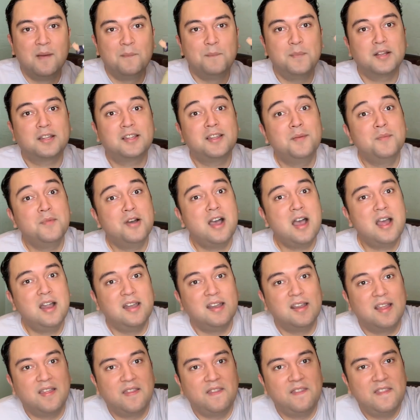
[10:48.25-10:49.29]
but come
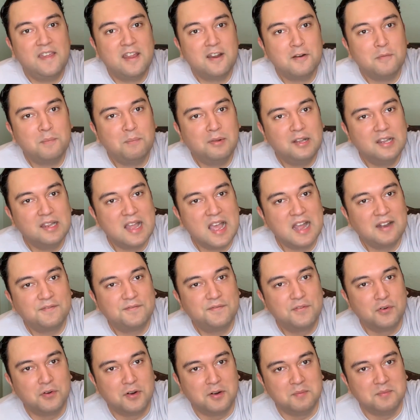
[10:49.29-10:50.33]
on, they're
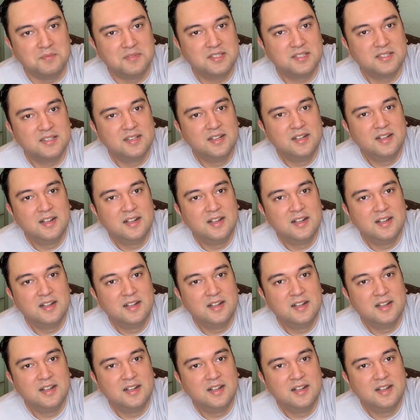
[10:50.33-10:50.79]
platforms.